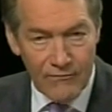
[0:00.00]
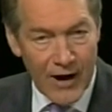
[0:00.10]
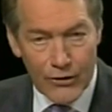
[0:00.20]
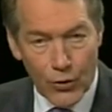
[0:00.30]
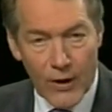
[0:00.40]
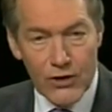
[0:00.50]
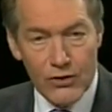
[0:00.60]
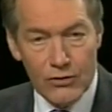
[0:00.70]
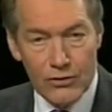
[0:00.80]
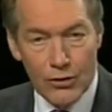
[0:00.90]

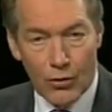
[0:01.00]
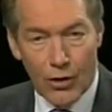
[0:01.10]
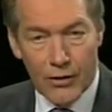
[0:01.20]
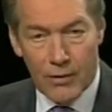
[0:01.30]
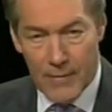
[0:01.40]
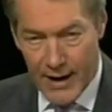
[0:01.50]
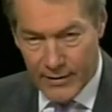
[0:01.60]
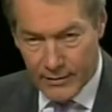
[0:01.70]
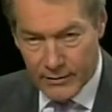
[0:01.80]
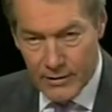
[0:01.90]
Valuations no longer
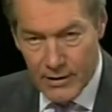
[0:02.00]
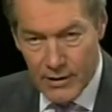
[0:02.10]
matter.